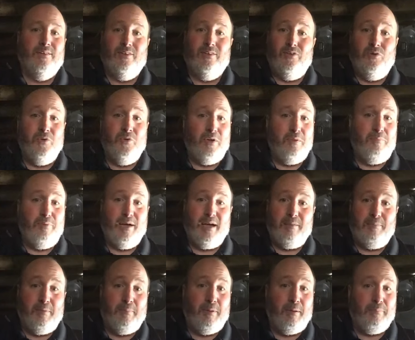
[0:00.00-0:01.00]
you can pick
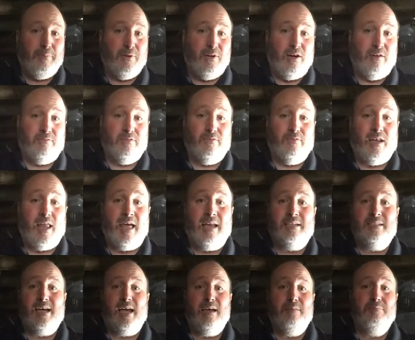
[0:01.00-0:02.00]
up a bumper cover a lot
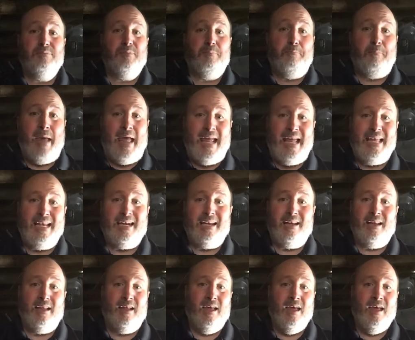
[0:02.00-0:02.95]
of times, paint it.